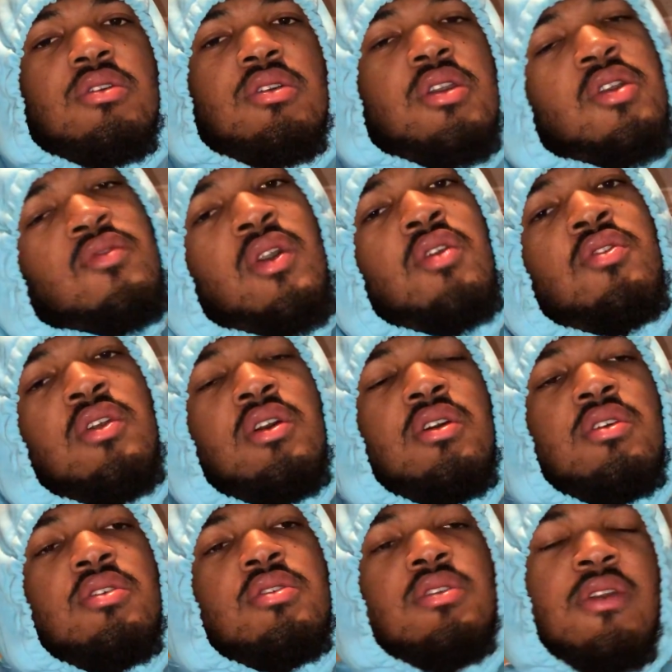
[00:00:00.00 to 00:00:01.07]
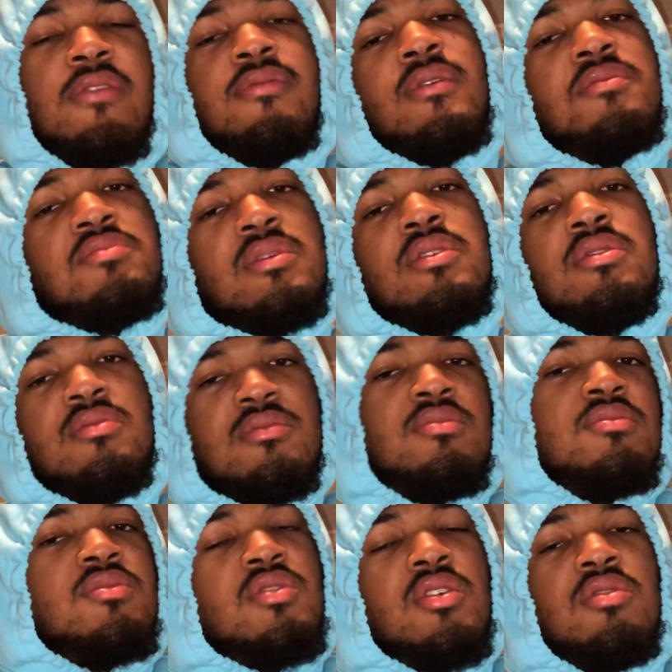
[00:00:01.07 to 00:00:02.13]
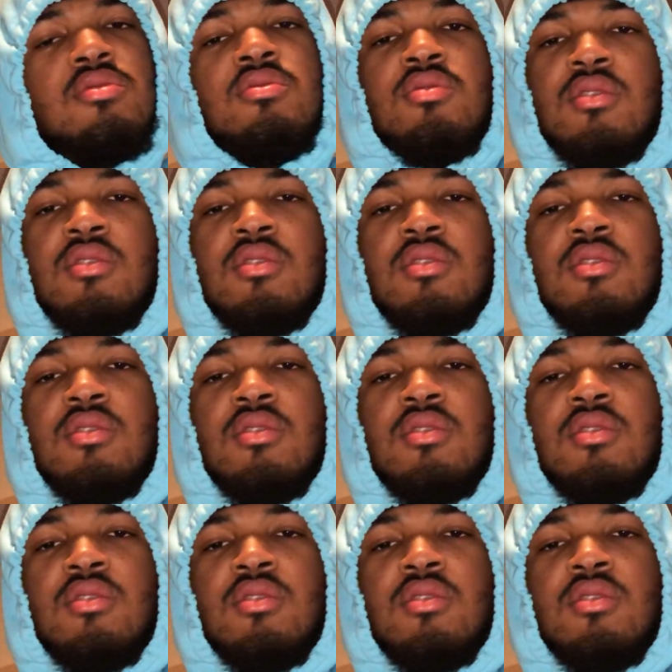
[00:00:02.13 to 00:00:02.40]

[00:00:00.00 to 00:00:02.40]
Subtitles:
Corona, if you know,